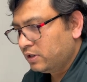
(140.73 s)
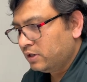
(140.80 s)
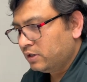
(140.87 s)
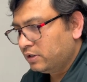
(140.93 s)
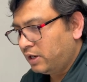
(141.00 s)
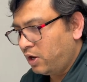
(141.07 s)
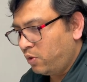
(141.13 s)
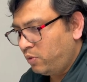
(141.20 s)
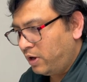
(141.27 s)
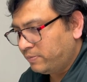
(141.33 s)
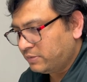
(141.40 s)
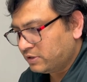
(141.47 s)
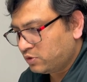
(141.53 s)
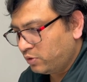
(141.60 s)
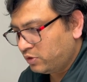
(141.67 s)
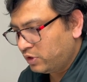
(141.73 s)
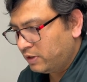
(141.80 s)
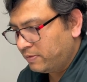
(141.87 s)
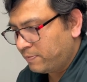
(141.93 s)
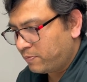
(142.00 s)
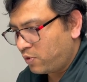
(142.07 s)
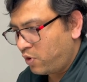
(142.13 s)
Now, I am just going to give
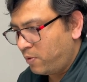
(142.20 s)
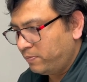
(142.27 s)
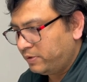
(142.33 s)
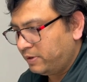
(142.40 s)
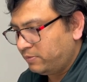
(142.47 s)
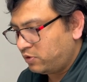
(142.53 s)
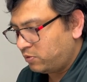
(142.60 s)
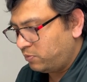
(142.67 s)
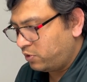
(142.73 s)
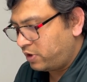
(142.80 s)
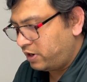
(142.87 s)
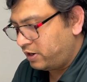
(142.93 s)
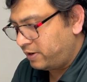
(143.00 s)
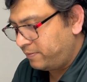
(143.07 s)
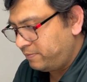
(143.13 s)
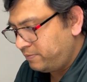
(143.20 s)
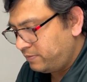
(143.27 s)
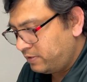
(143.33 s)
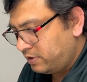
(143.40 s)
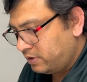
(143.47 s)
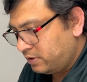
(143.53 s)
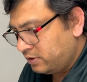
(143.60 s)
a prompt in Notebook LM
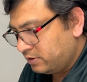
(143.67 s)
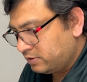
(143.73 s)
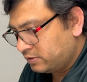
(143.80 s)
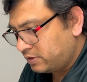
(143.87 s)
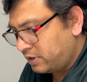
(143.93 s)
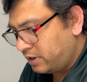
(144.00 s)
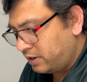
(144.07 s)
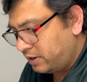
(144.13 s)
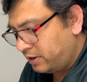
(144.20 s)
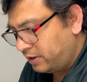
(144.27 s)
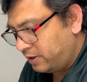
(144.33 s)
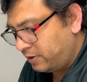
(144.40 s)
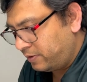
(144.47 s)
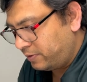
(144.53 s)
saying,